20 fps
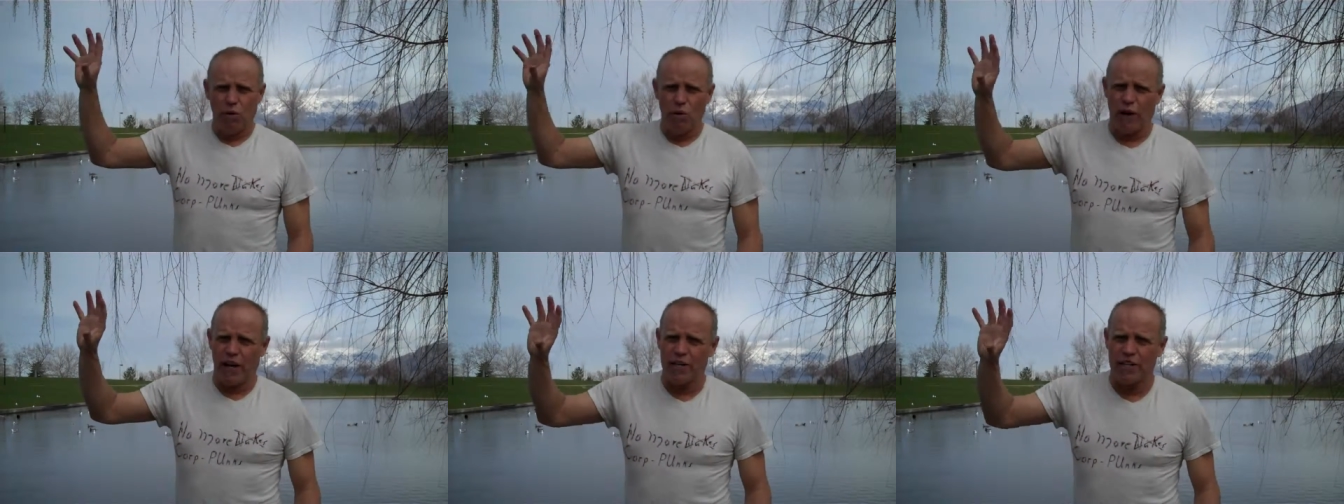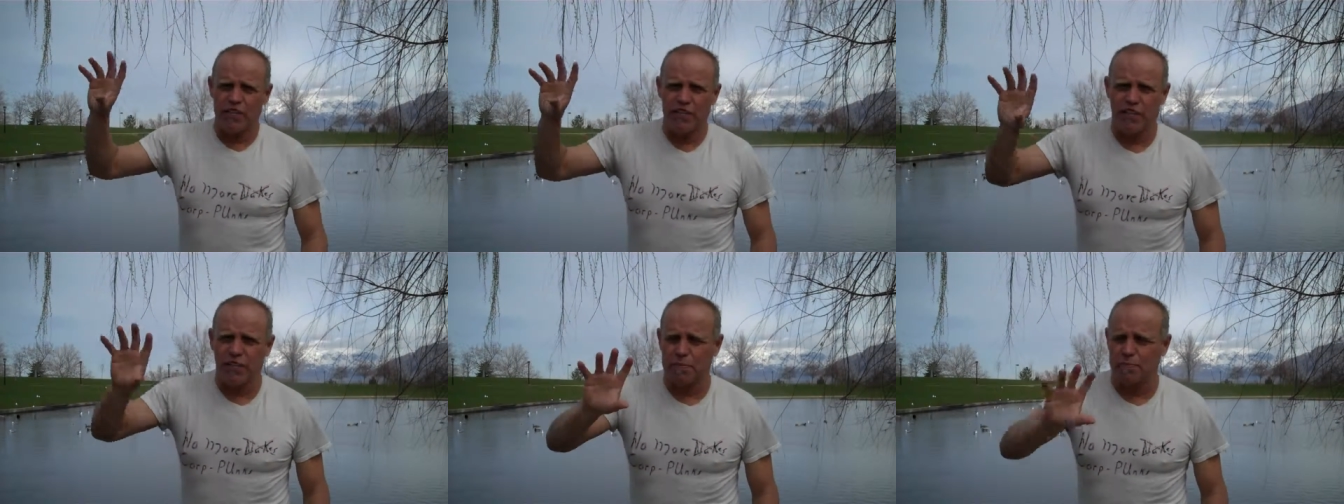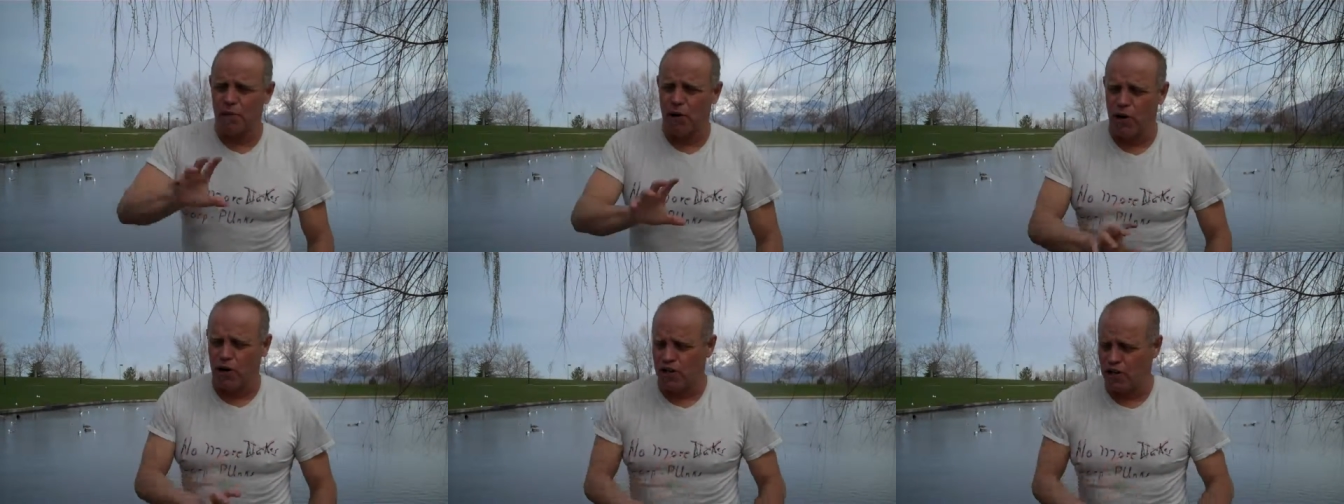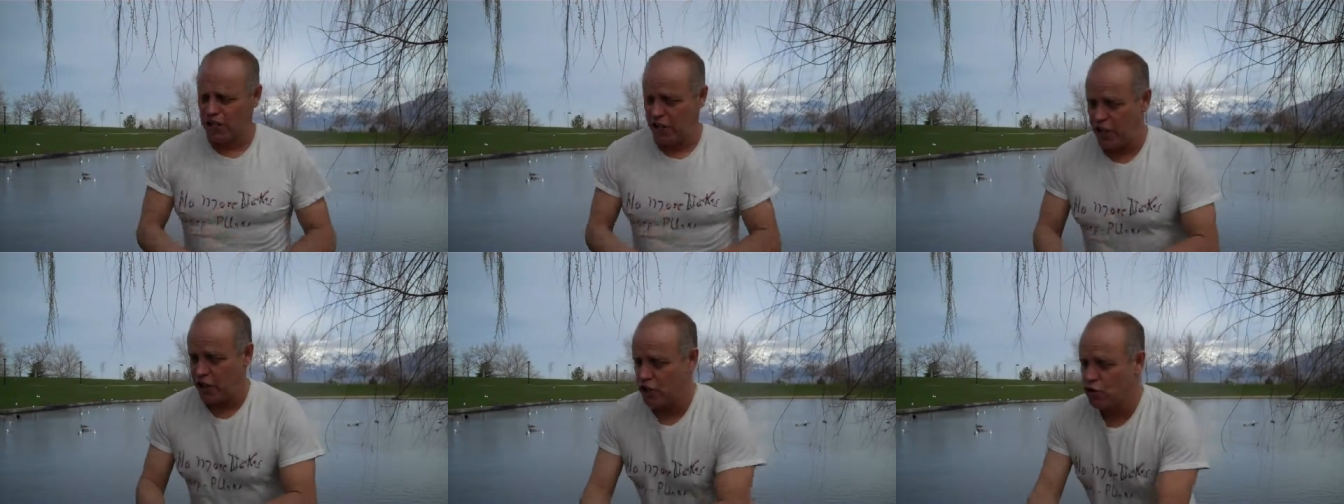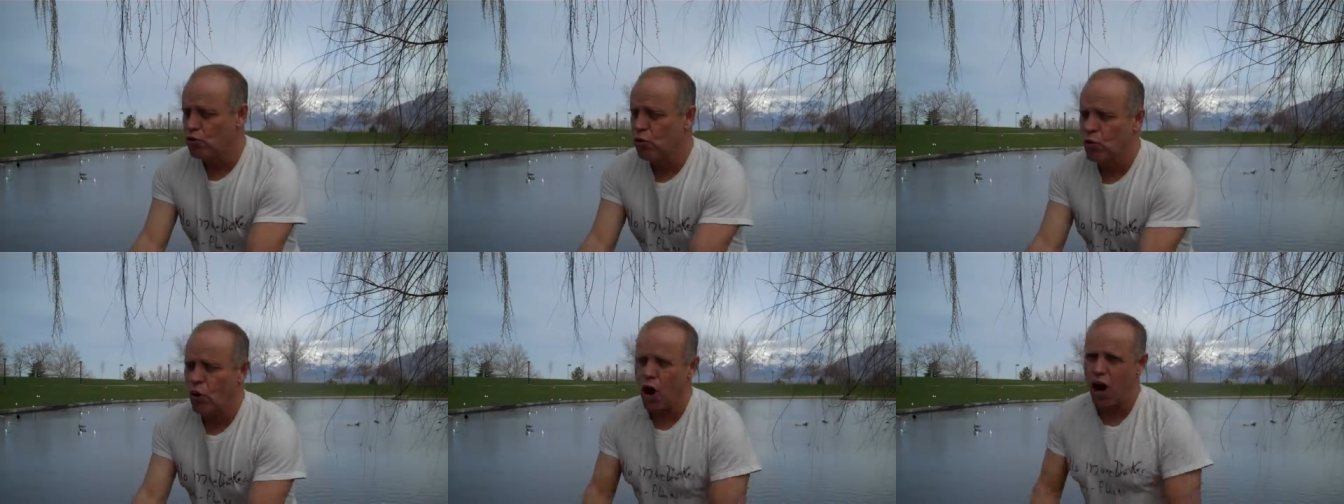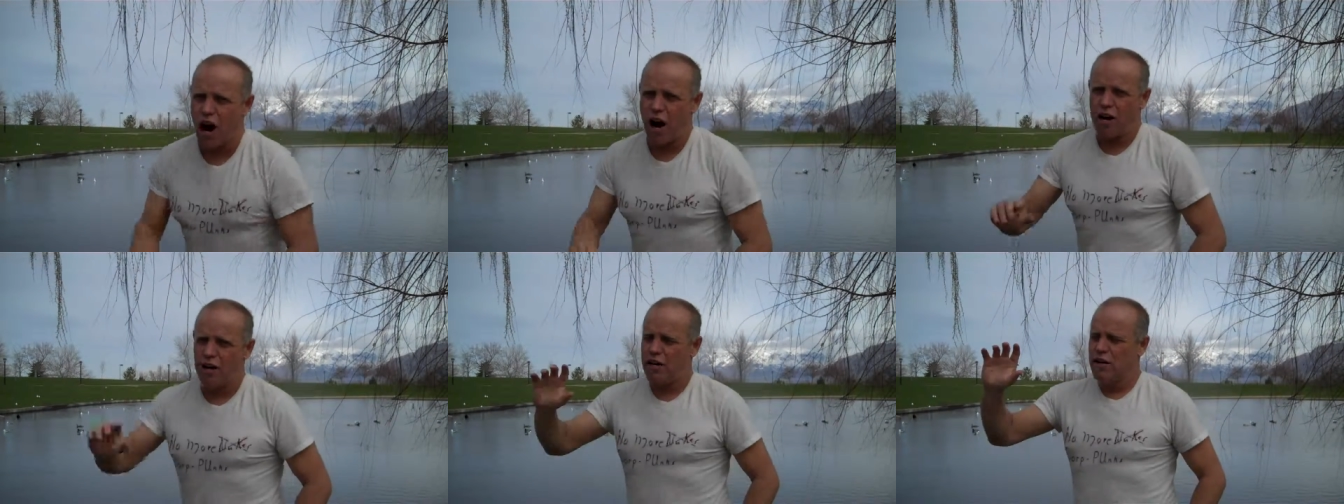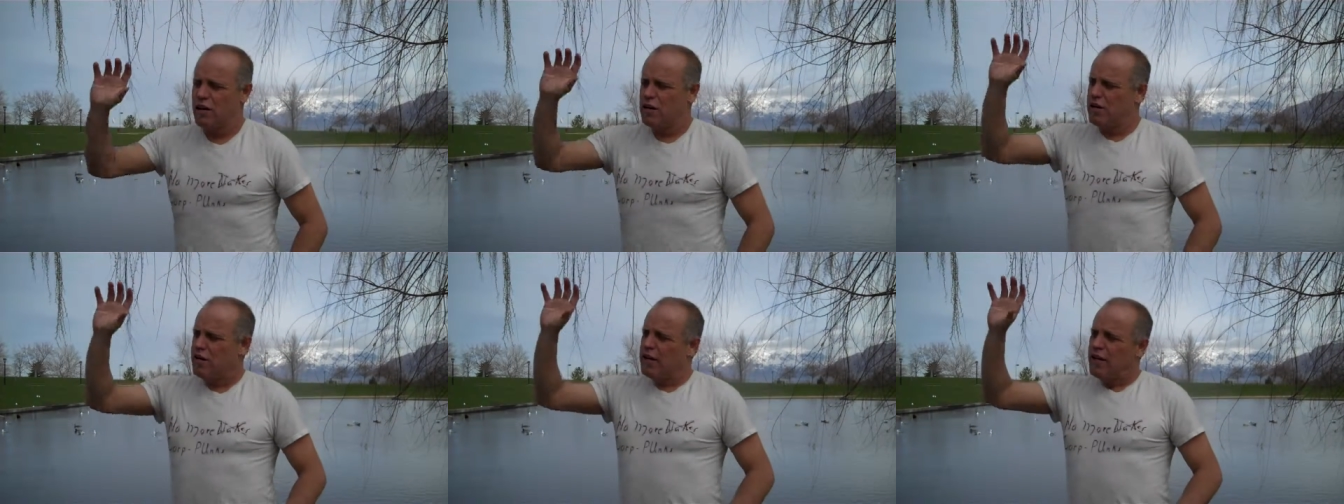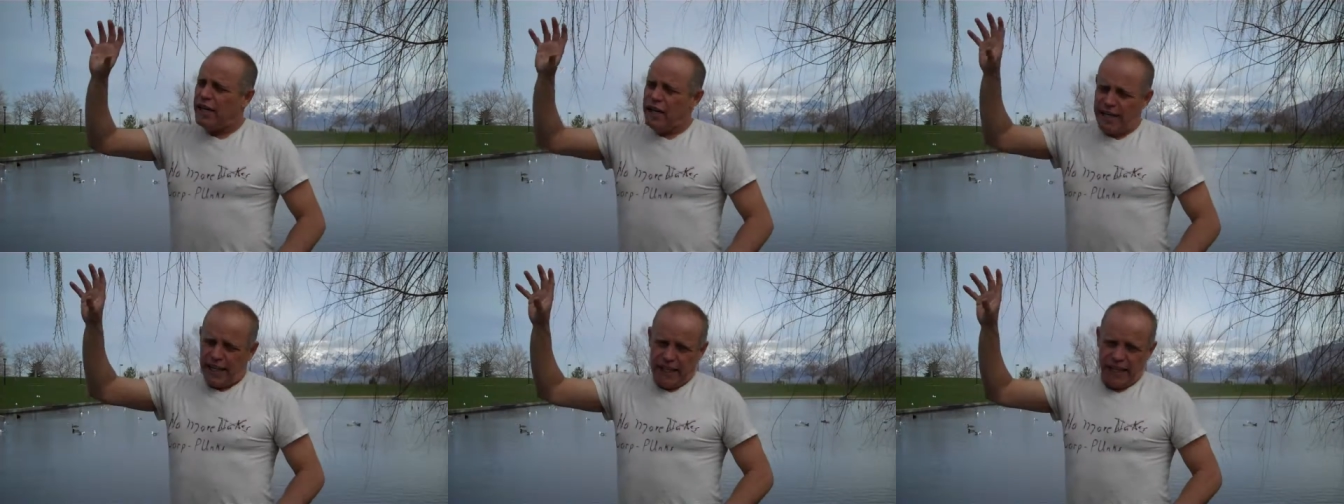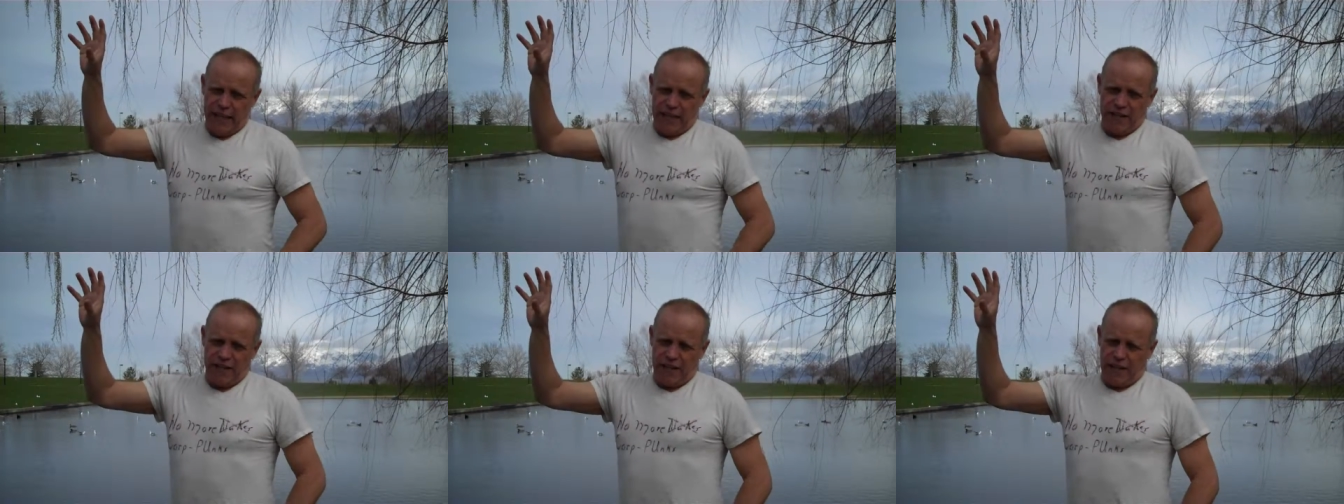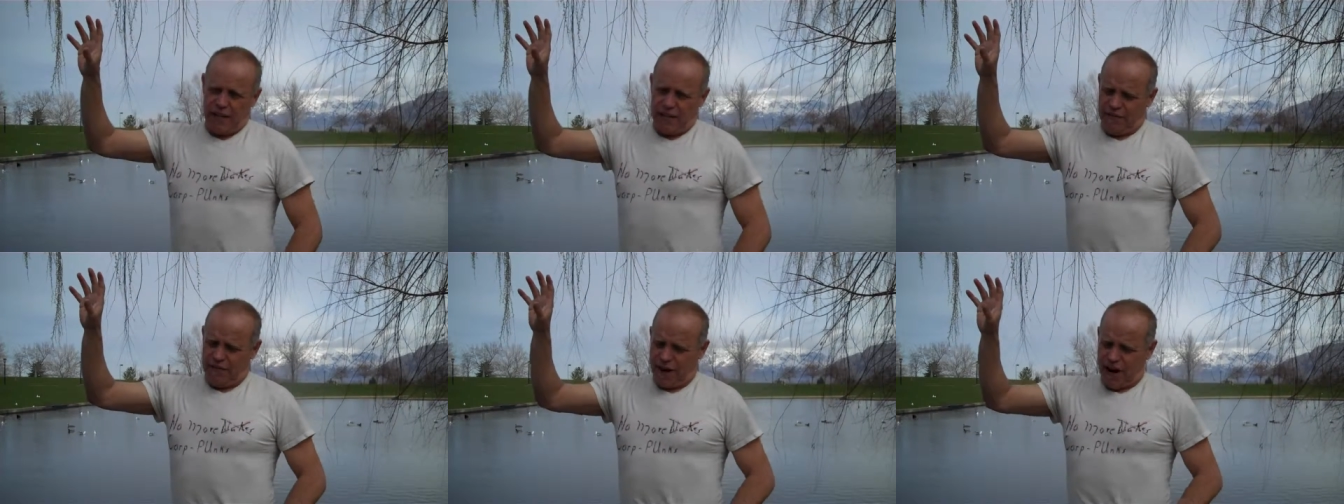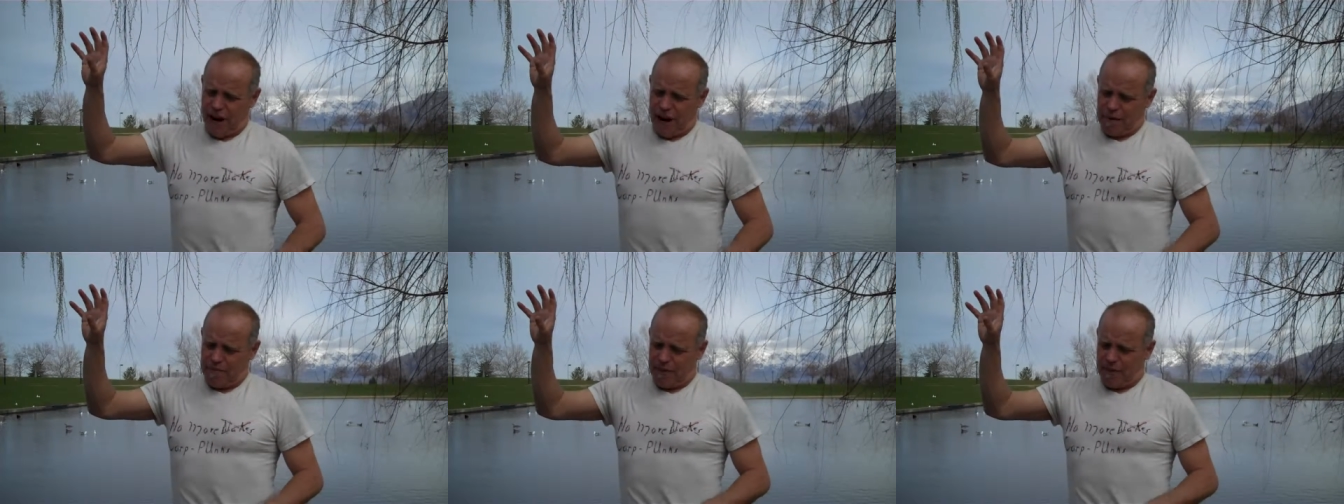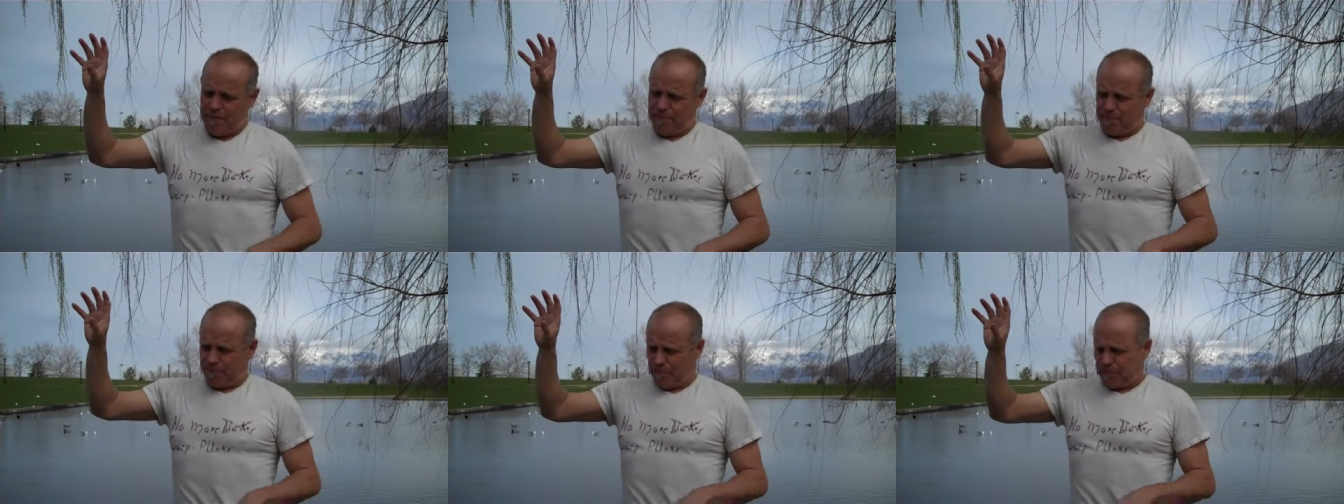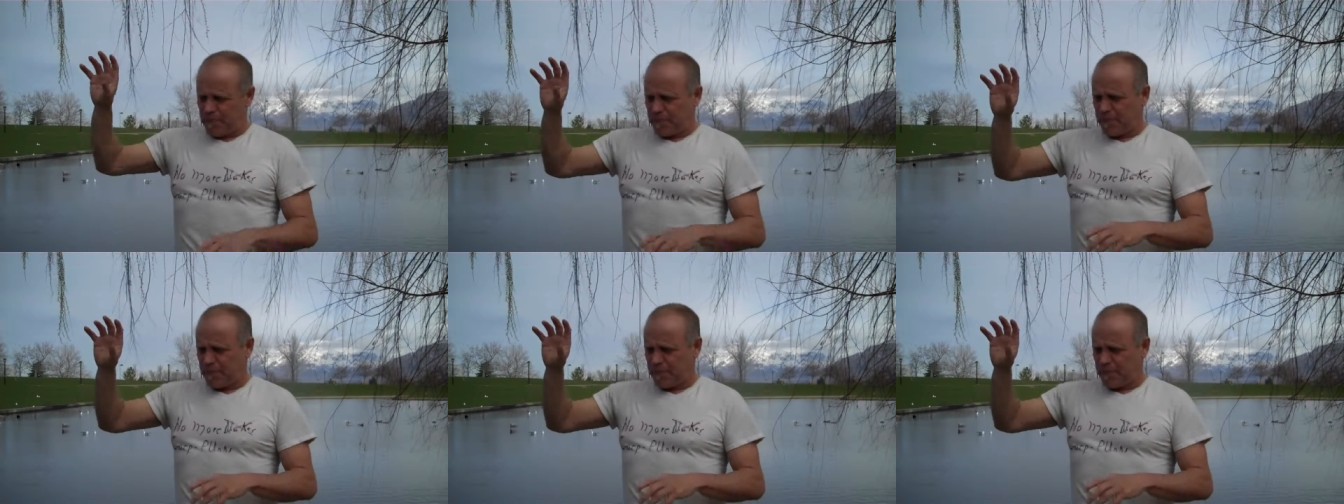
when it's dispersed into water, into the environment,